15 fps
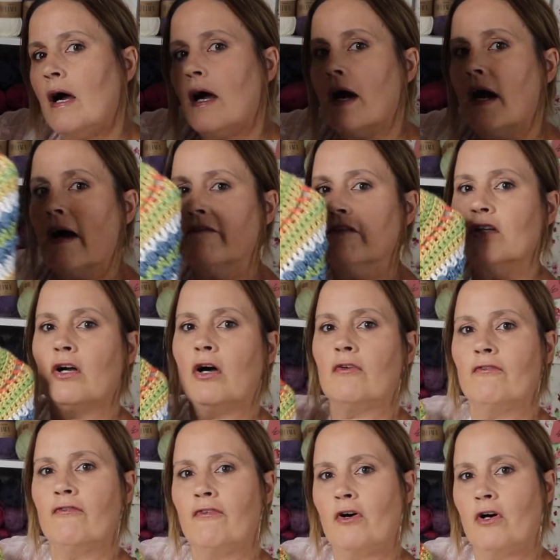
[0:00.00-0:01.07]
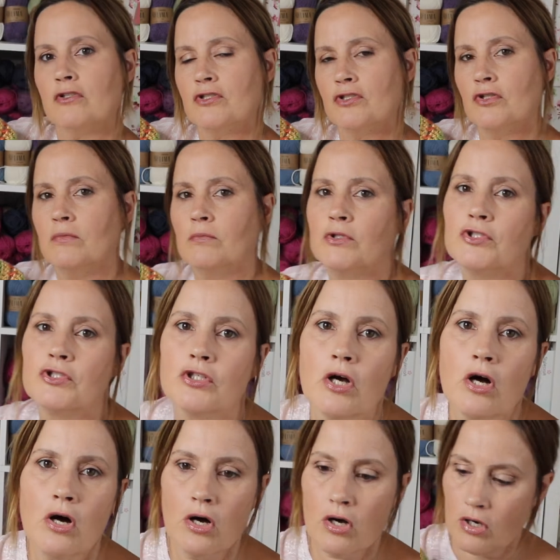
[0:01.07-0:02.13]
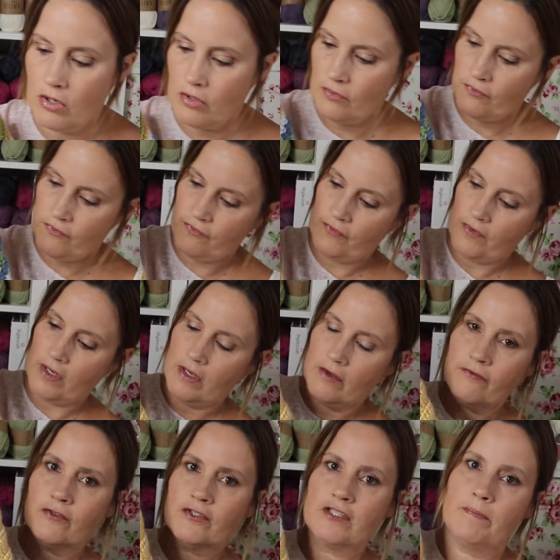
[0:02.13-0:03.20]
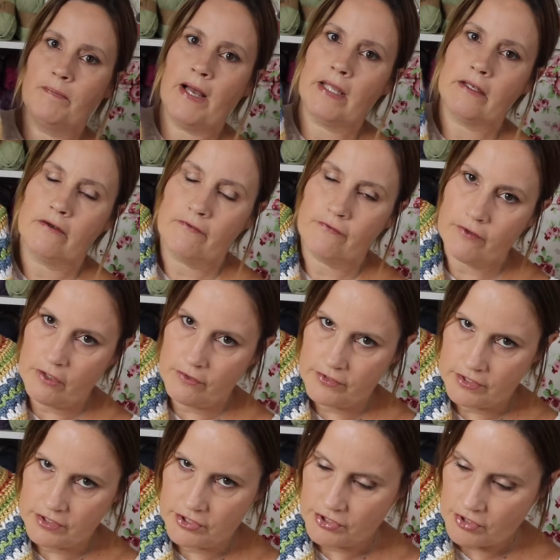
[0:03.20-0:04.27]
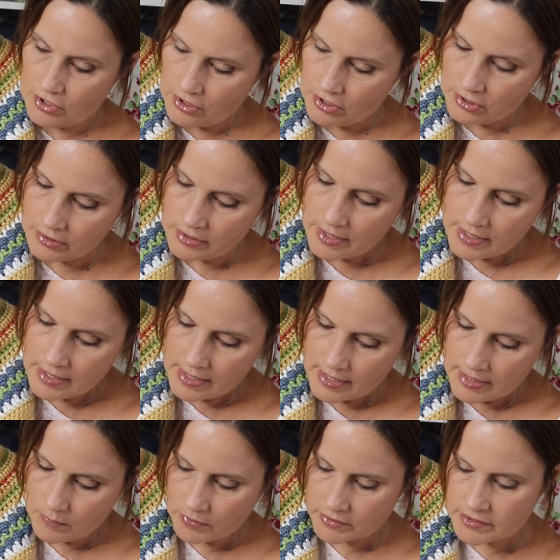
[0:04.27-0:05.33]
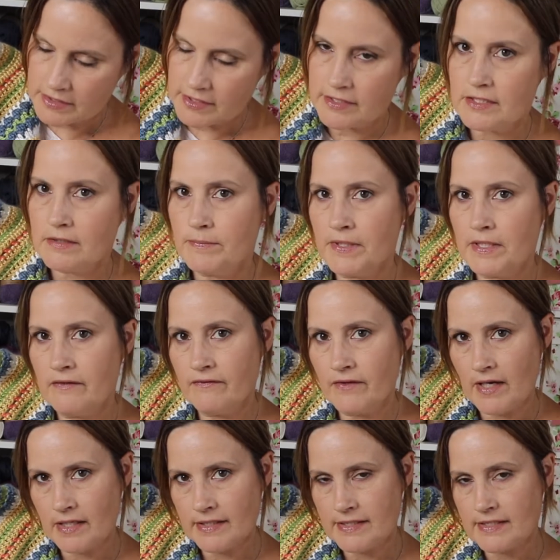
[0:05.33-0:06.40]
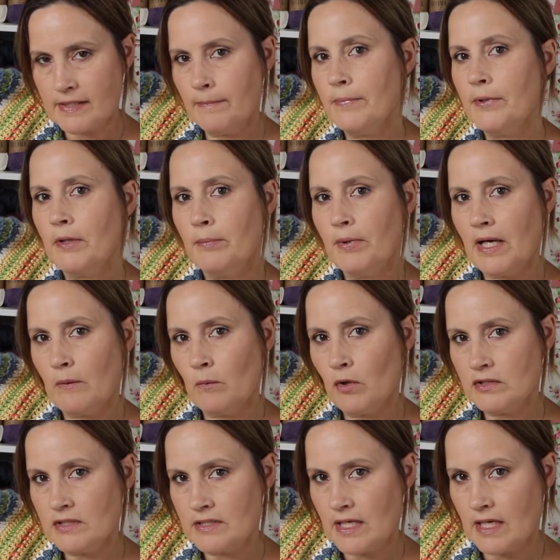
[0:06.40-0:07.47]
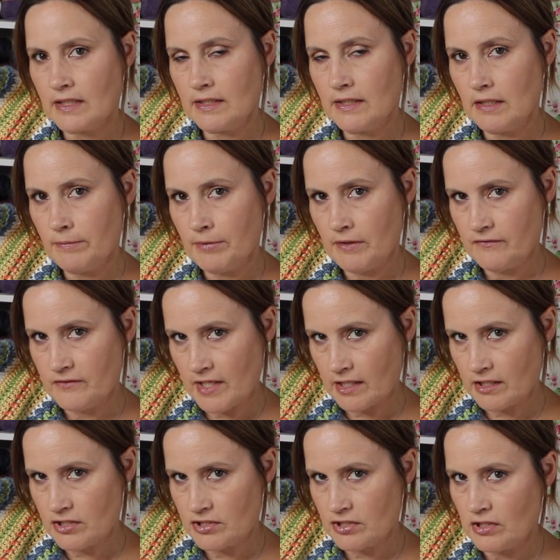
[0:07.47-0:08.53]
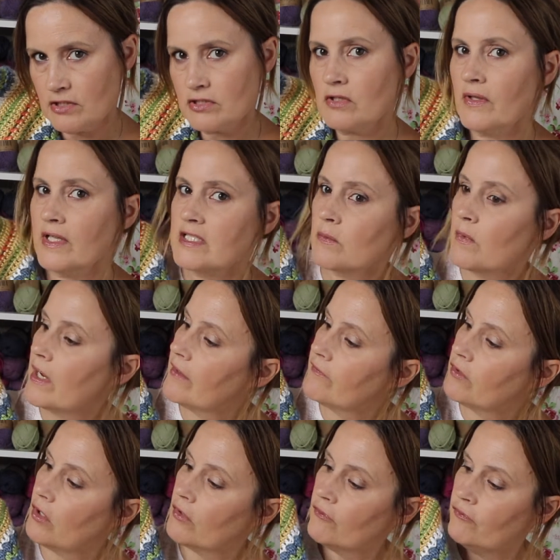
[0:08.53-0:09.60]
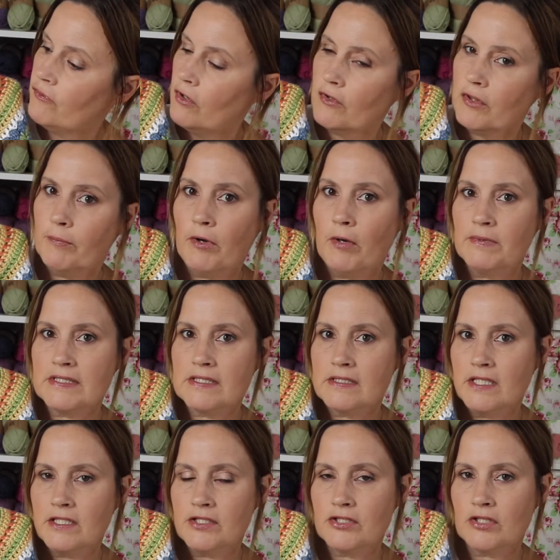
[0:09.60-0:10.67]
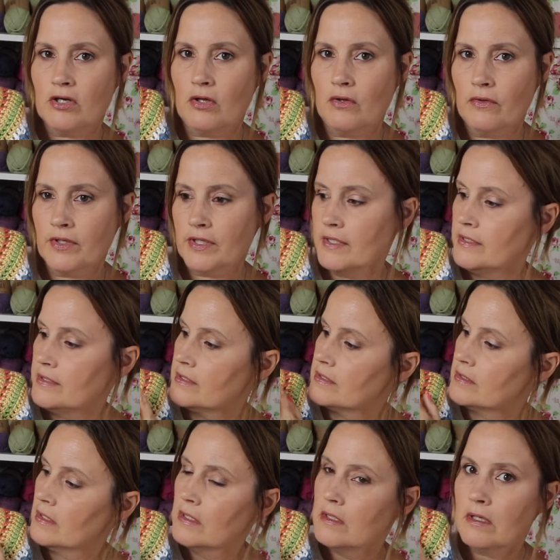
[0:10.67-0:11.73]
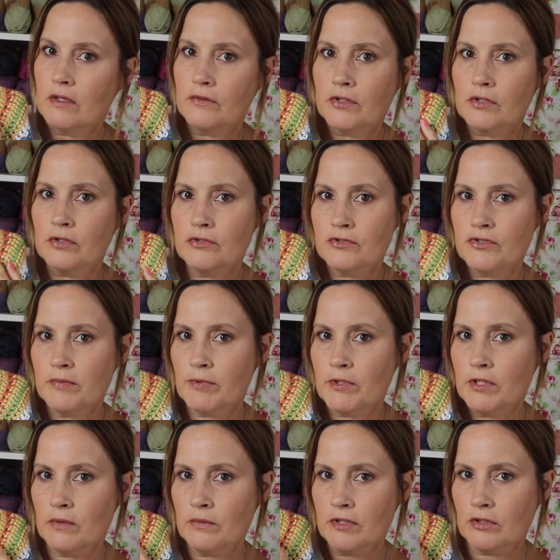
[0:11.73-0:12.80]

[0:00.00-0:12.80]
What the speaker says: I haven't gone for too much of a fussy pattern for this shawl. I wanted it to be fairly simple, but I wanted to add a little bit of texture, so that's why I've gone for the bobble stitch on these, on the country blue.